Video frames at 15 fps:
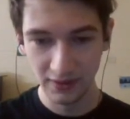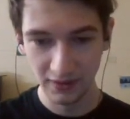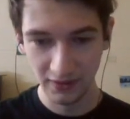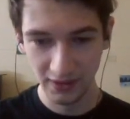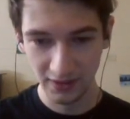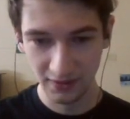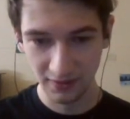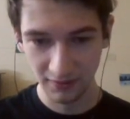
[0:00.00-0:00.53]

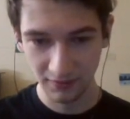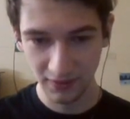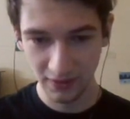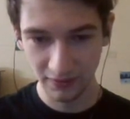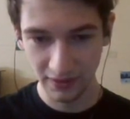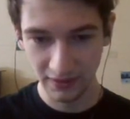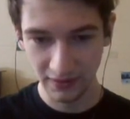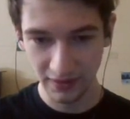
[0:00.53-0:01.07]
And then,
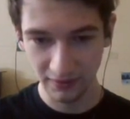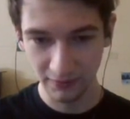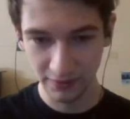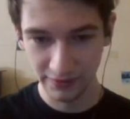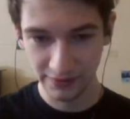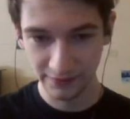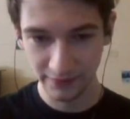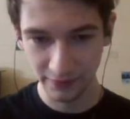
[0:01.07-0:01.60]
now that that
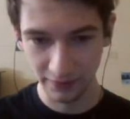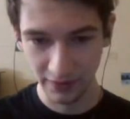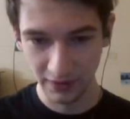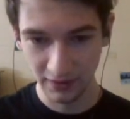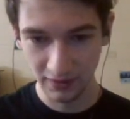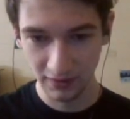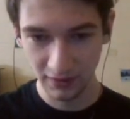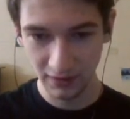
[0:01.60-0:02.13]
one is filled
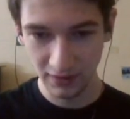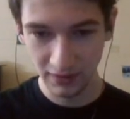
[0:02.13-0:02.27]
in,